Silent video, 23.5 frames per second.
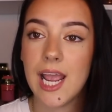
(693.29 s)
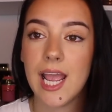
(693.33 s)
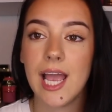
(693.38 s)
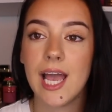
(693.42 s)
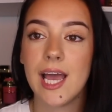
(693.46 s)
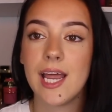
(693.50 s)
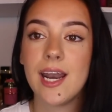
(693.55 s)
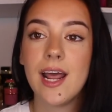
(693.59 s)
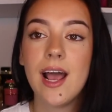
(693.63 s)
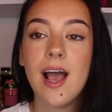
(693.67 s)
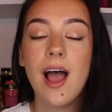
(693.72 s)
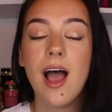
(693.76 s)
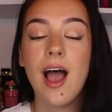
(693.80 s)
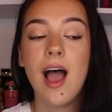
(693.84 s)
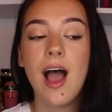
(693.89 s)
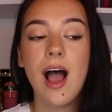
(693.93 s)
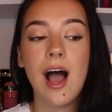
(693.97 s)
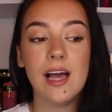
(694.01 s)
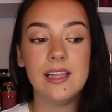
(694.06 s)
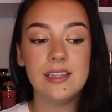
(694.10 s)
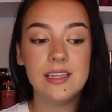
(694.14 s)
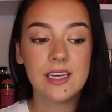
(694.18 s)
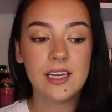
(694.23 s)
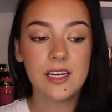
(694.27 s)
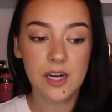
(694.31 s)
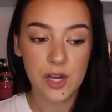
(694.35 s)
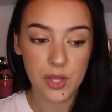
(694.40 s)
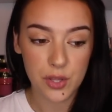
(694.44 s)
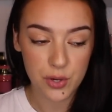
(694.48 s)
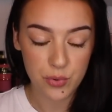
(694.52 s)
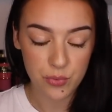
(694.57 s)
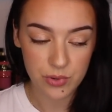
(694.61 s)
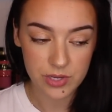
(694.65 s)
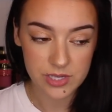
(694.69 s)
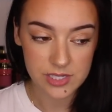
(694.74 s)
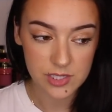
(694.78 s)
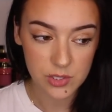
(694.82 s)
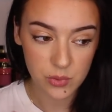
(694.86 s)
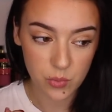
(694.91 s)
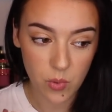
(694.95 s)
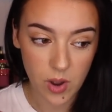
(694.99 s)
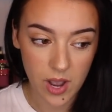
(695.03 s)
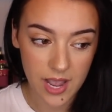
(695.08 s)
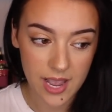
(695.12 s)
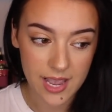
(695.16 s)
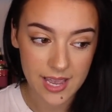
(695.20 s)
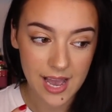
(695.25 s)
And I think another reason
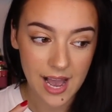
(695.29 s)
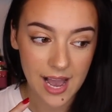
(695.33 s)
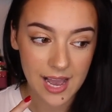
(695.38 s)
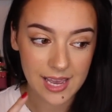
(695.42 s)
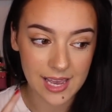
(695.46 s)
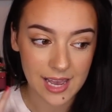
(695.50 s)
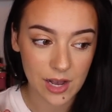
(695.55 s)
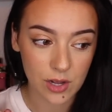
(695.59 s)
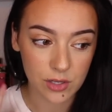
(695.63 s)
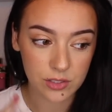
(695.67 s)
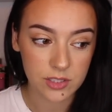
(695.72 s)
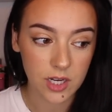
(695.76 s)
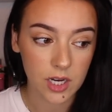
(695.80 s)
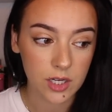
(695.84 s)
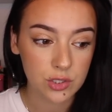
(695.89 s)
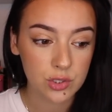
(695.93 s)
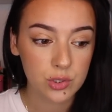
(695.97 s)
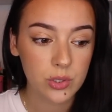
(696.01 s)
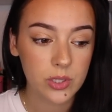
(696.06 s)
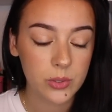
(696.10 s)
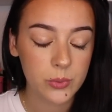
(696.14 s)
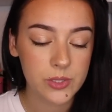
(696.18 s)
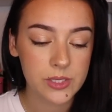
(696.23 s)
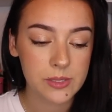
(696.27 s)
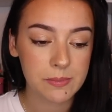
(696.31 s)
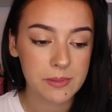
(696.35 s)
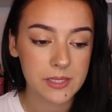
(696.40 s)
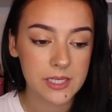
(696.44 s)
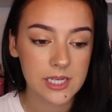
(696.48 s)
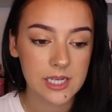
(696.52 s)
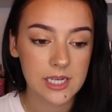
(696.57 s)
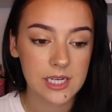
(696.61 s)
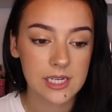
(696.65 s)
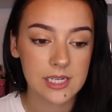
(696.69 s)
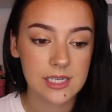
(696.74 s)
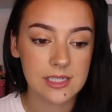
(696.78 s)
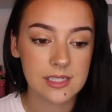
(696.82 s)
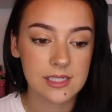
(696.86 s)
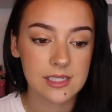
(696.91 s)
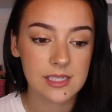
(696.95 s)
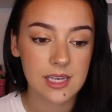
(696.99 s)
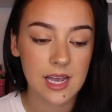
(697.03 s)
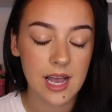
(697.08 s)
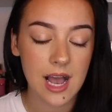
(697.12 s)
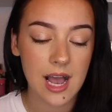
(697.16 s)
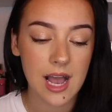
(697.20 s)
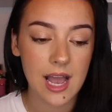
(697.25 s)
why I held on to it was
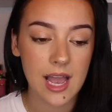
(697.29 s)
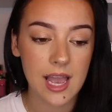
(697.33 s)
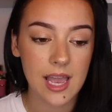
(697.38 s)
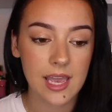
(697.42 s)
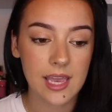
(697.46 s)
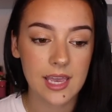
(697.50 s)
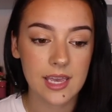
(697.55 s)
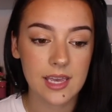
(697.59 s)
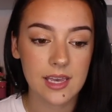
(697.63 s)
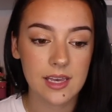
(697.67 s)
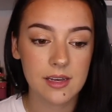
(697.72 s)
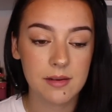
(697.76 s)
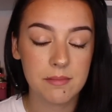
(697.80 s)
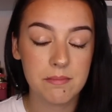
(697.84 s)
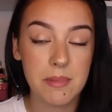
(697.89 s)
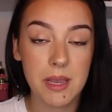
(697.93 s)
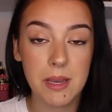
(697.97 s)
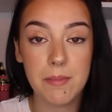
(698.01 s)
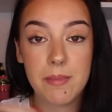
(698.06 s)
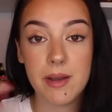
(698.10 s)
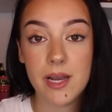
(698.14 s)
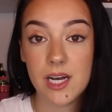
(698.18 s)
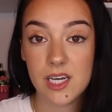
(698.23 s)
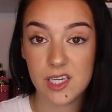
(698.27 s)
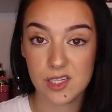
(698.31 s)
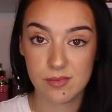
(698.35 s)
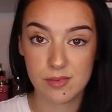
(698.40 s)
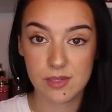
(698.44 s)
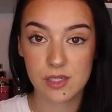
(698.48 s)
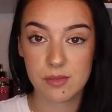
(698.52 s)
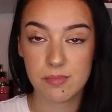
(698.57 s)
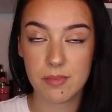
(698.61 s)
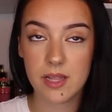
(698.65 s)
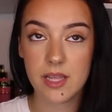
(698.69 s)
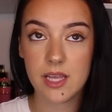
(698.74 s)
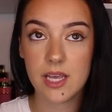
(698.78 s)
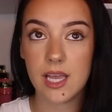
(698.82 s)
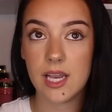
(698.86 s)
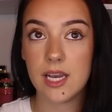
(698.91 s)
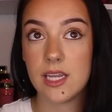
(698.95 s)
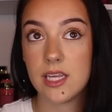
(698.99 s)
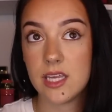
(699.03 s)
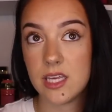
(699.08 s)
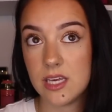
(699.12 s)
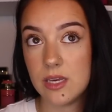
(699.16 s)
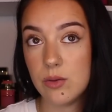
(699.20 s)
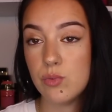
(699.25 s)
because I made my husband smell it
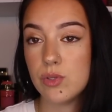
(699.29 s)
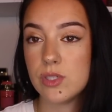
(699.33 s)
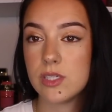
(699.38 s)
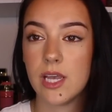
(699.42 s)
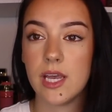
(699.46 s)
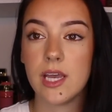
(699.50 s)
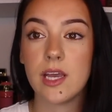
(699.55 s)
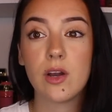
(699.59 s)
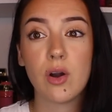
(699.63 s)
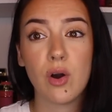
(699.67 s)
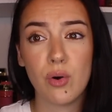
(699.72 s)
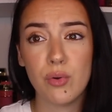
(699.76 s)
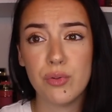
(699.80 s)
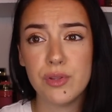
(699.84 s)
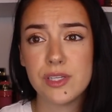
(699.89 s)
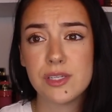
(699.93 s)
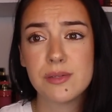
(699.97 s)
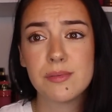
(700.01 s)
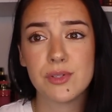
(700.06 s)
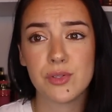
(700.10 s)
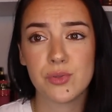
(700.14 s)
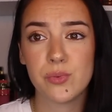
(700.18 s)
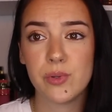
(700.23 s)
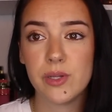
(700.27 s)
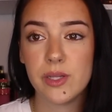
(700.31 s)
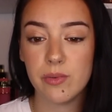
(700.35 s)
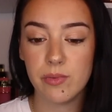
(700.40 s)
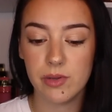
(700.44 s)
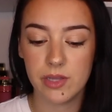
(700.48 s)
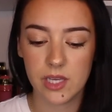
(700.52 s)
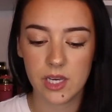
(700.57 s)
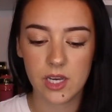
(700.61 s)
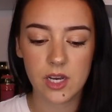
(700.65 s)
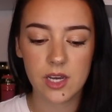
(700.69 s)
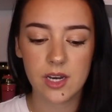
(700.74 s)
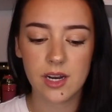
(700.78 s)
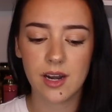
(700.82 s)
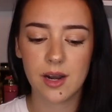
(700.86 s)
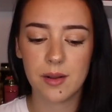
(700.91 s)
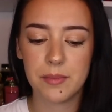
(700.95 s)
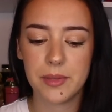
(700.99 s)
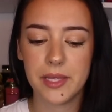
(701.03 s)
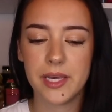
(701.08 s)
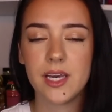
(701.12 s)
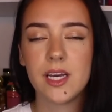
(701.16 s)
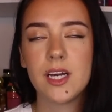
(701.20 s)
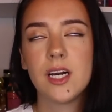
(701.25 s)
and he was like, oh, this smells really, really good. And
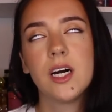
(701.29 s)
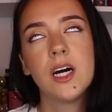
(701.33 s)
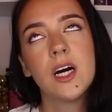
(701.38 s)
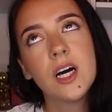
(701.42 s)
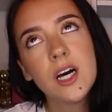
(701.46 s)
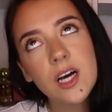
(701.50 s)
I'm like,